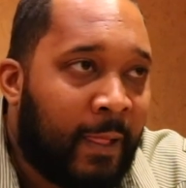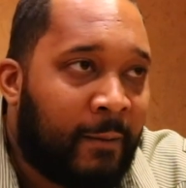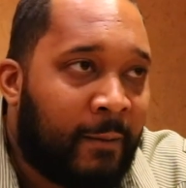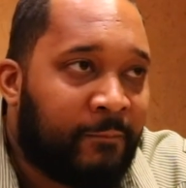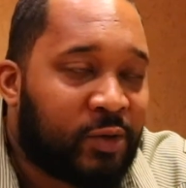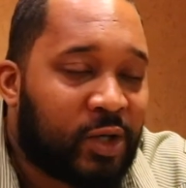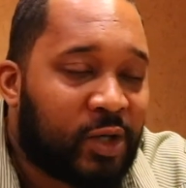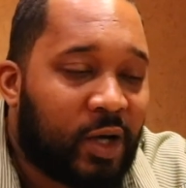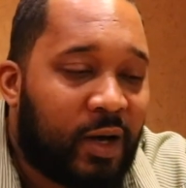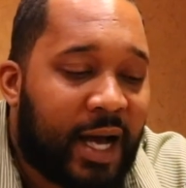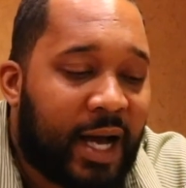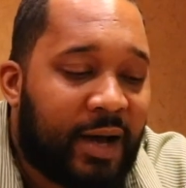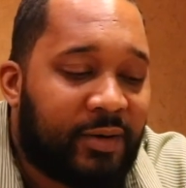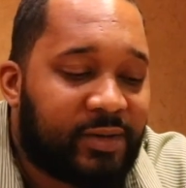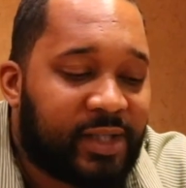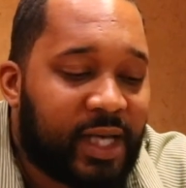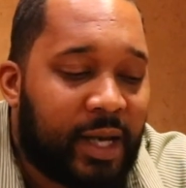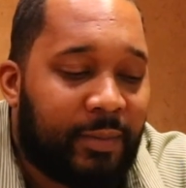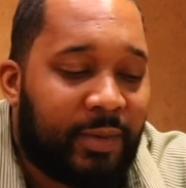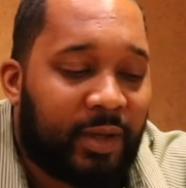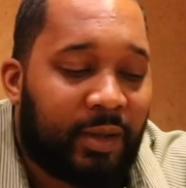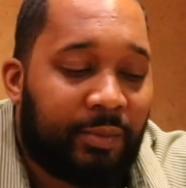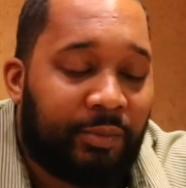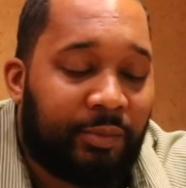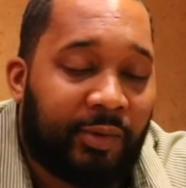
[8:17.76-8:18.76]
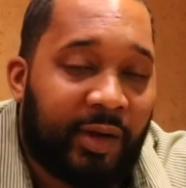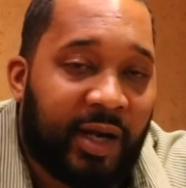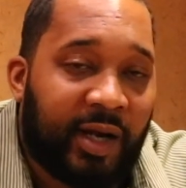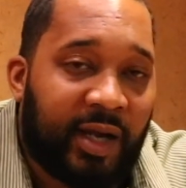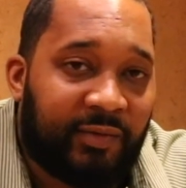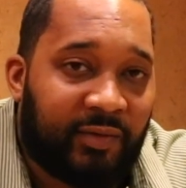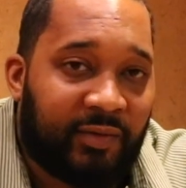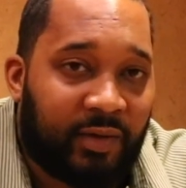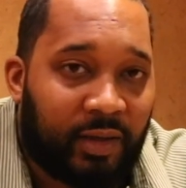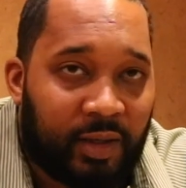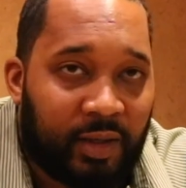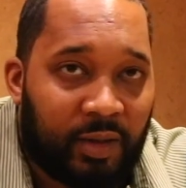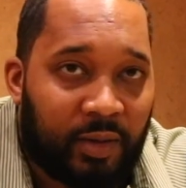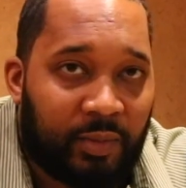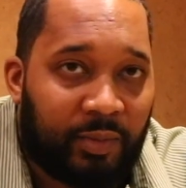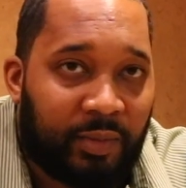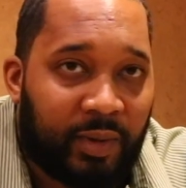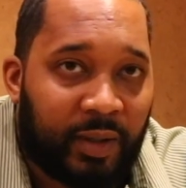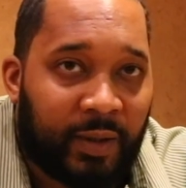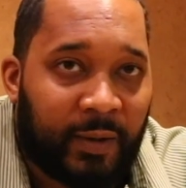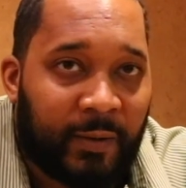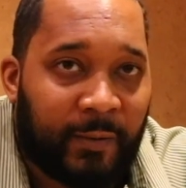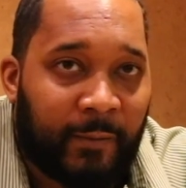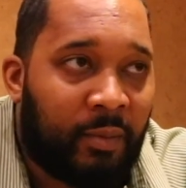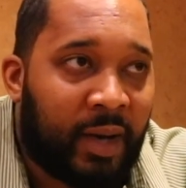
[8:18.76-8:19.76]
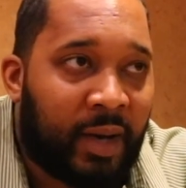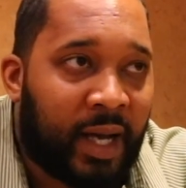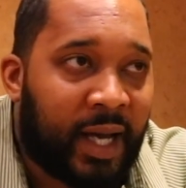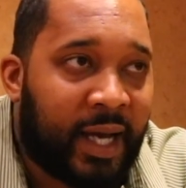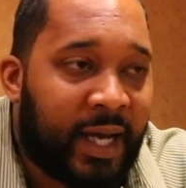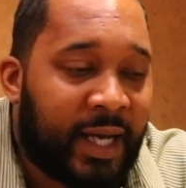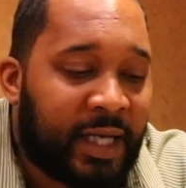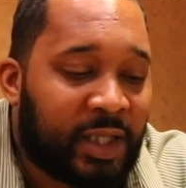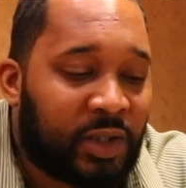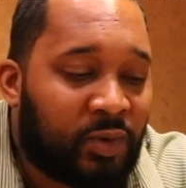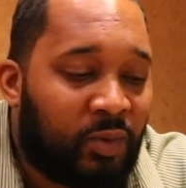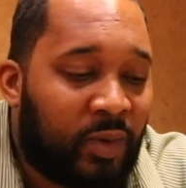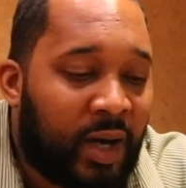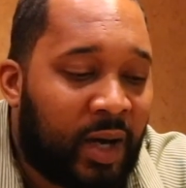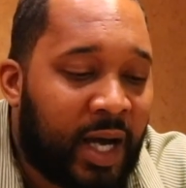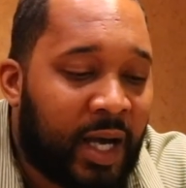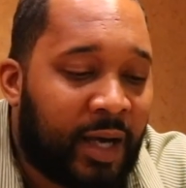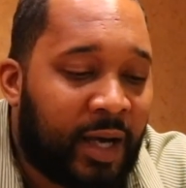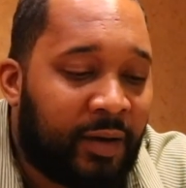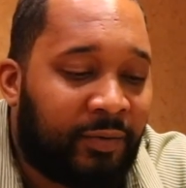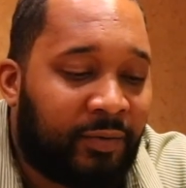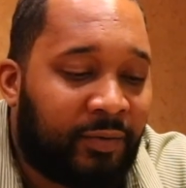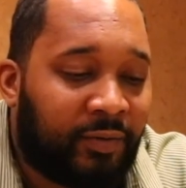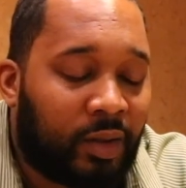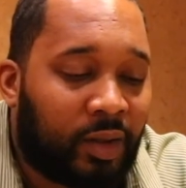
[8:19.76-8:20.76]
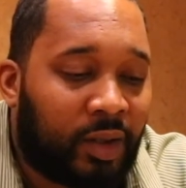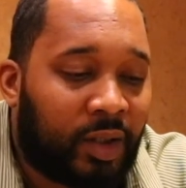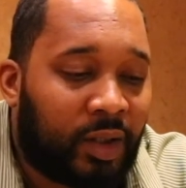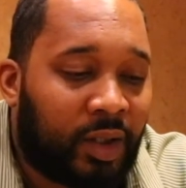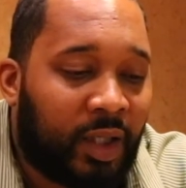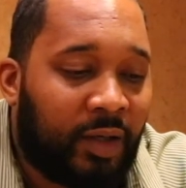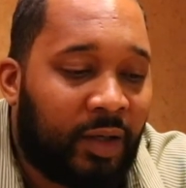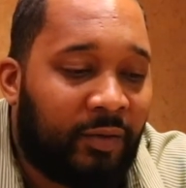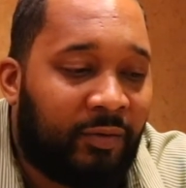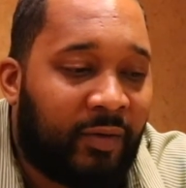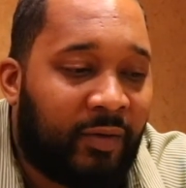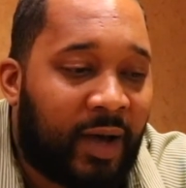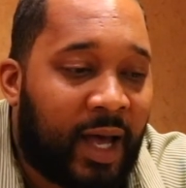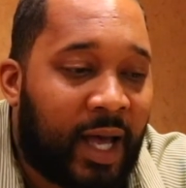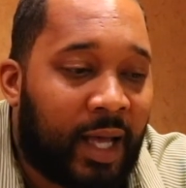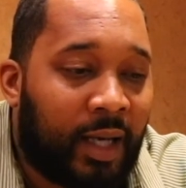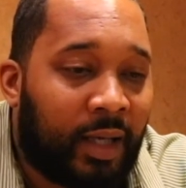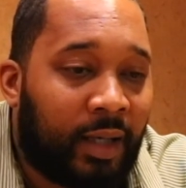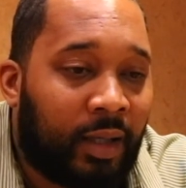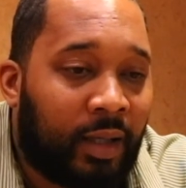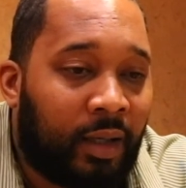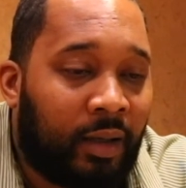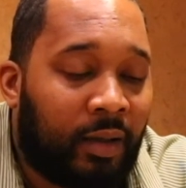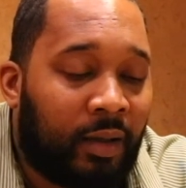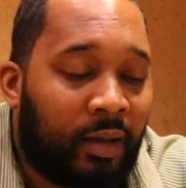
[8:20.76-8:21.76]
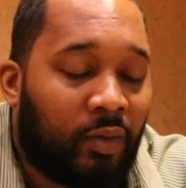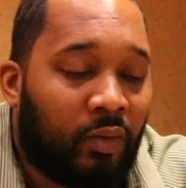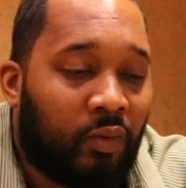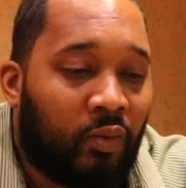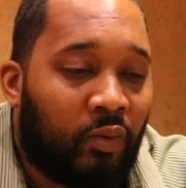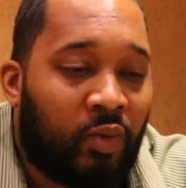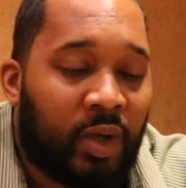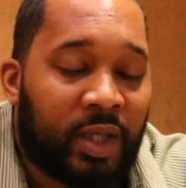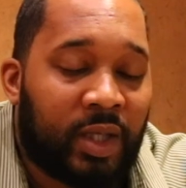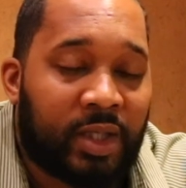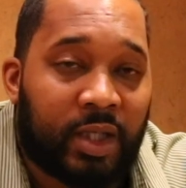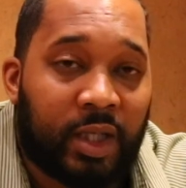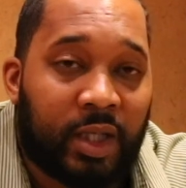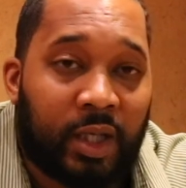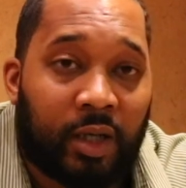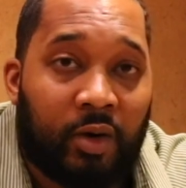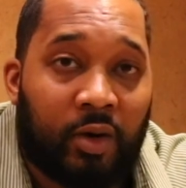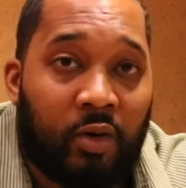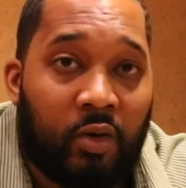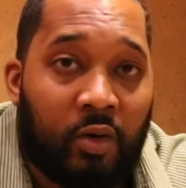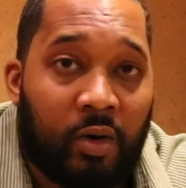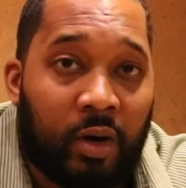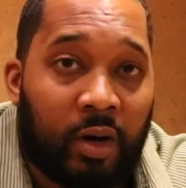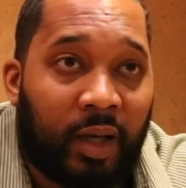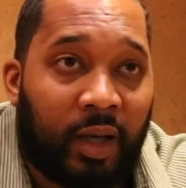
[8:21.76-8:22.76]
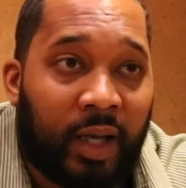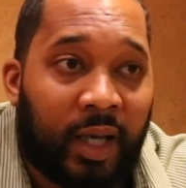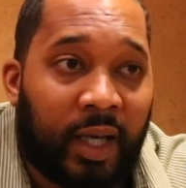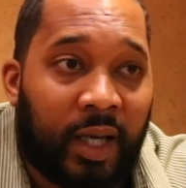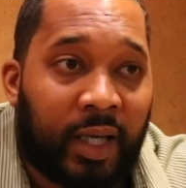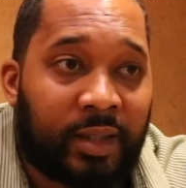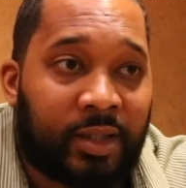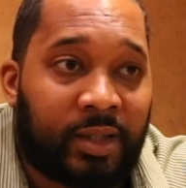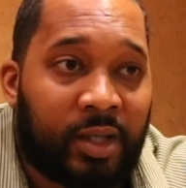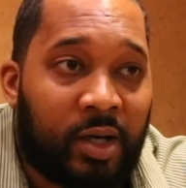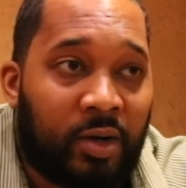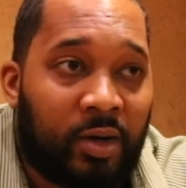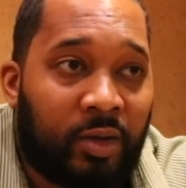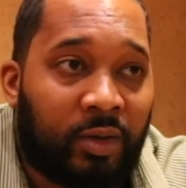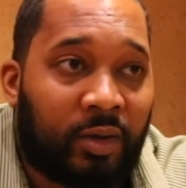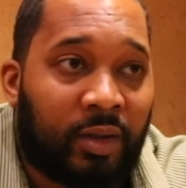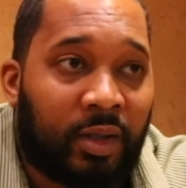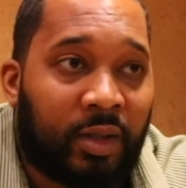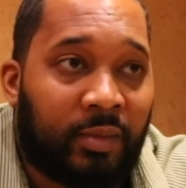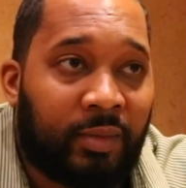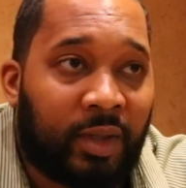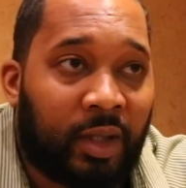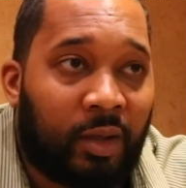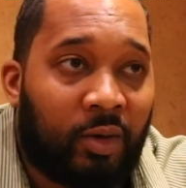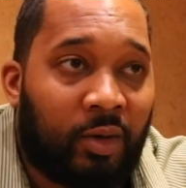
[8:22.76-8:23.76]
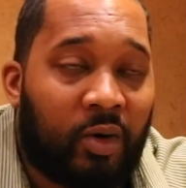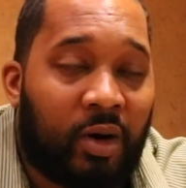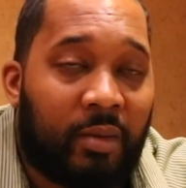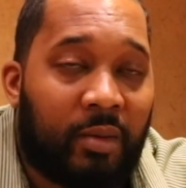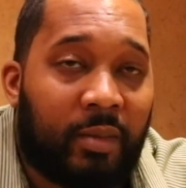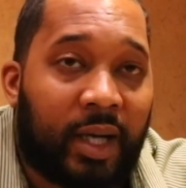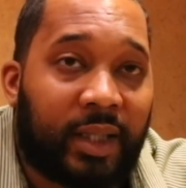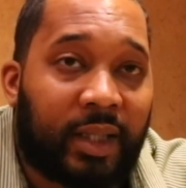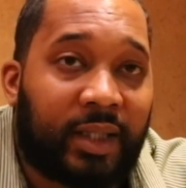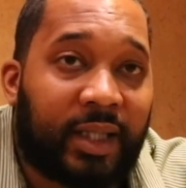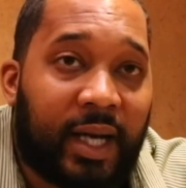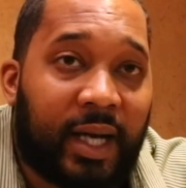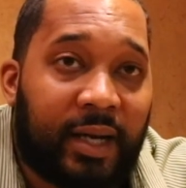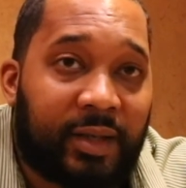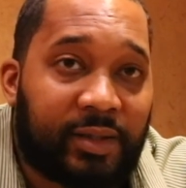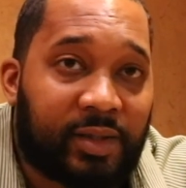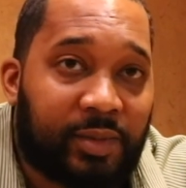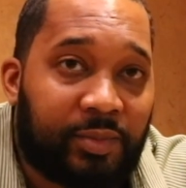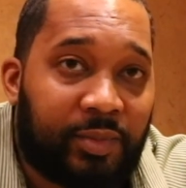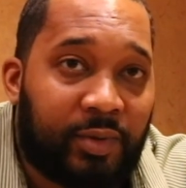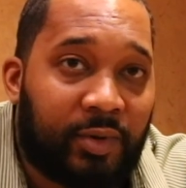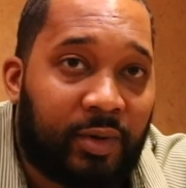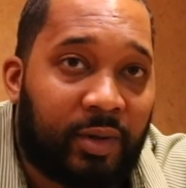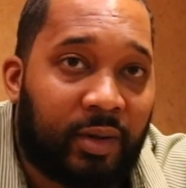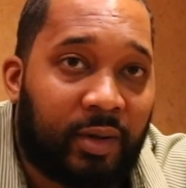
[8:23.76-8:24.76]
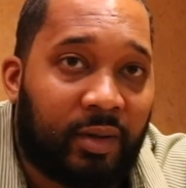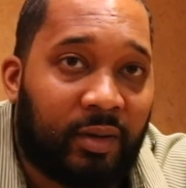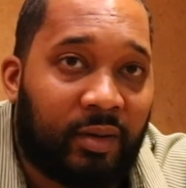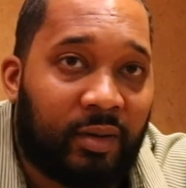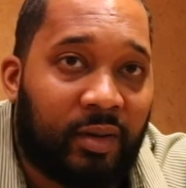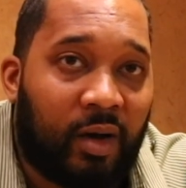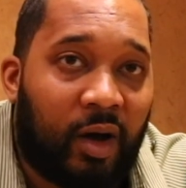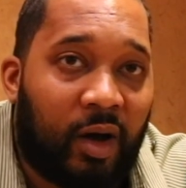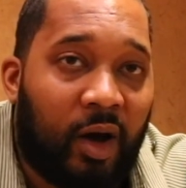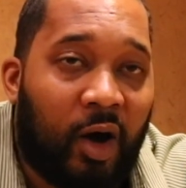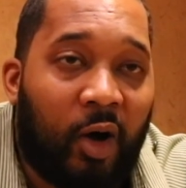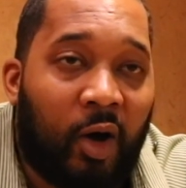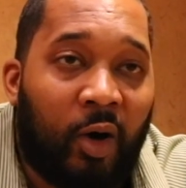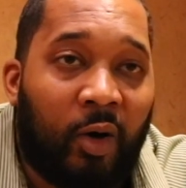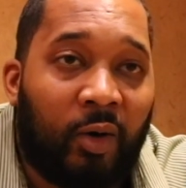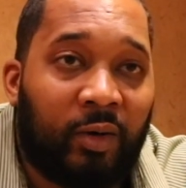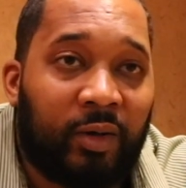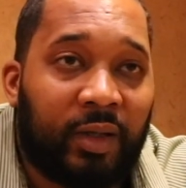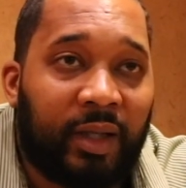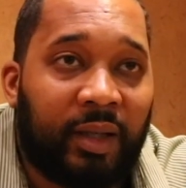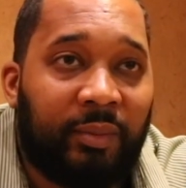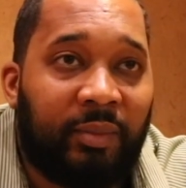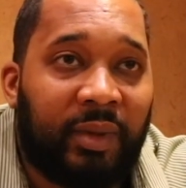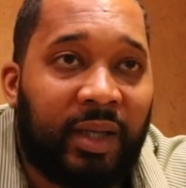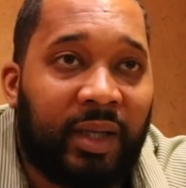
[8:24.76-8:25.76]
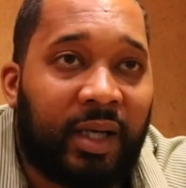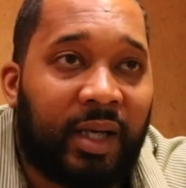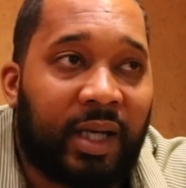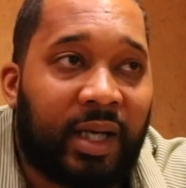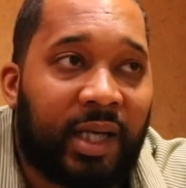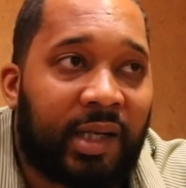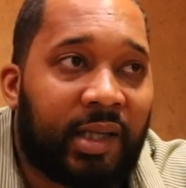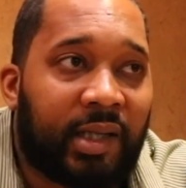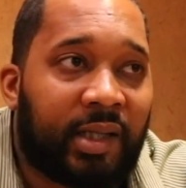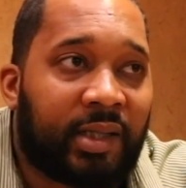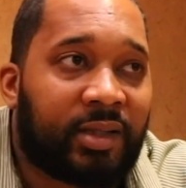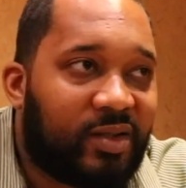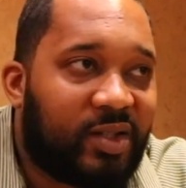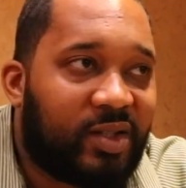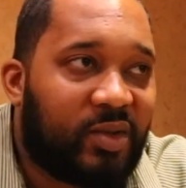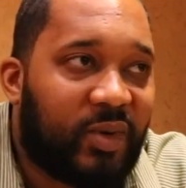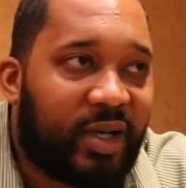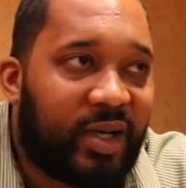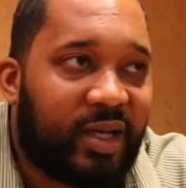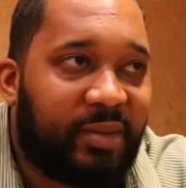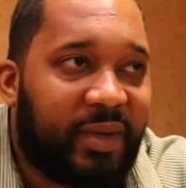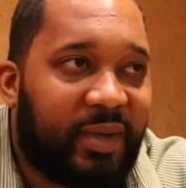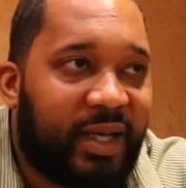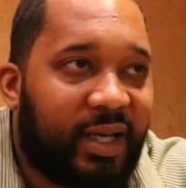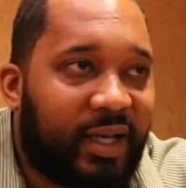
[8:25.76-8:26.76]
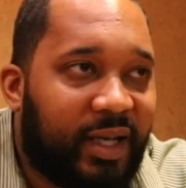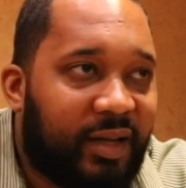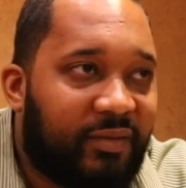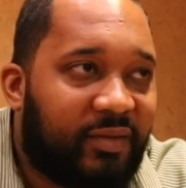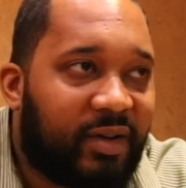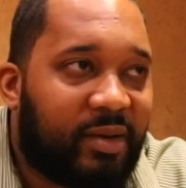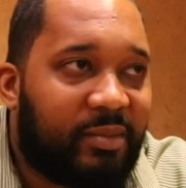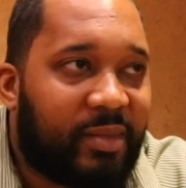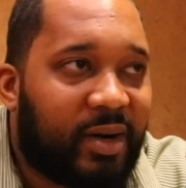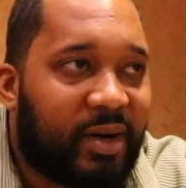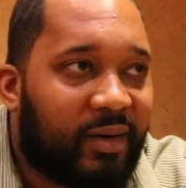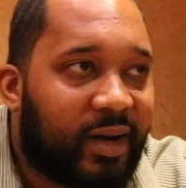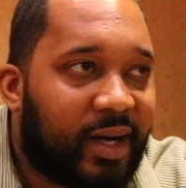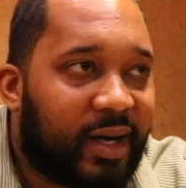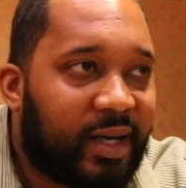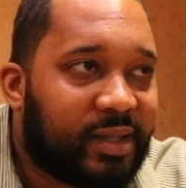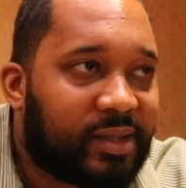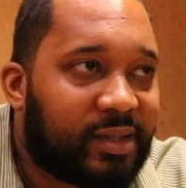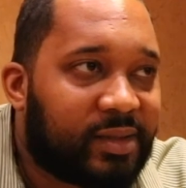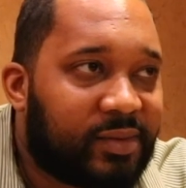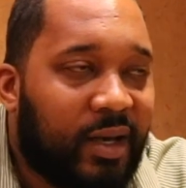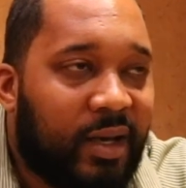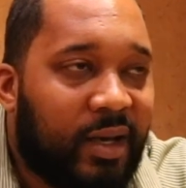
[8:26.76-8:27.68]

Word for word: So I was able to breathe a little bit. My ex-wife, she finally went to the court and told them to lower my child support only because she wanted me to give up my rights.